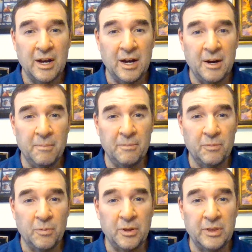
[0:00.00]

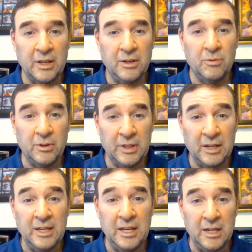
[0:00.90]
What
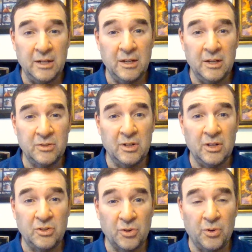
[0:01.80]
they need is an
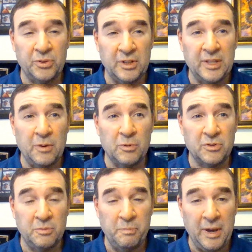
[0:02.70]
adult that they
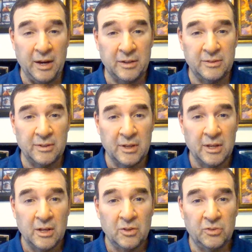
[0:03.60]
respect.
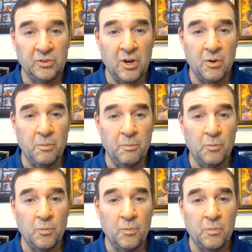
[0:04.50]

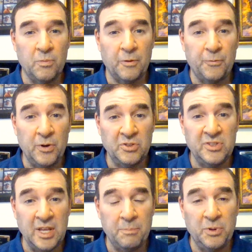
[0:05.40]
So the
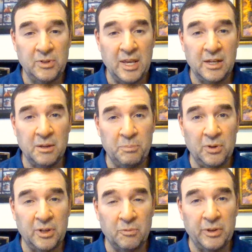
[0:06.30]
first step you take in
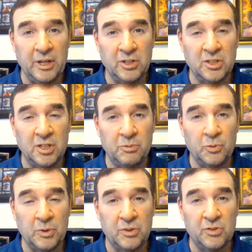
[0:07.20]
building
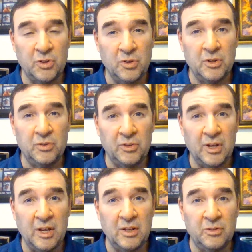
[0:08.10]
relationships with
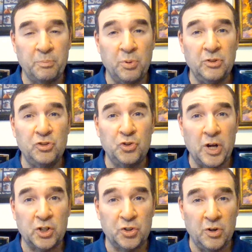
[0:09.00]
students is put
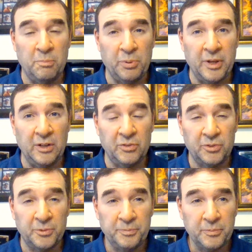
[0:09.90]
structure in
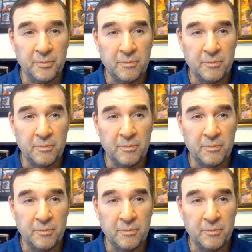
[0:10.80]
place.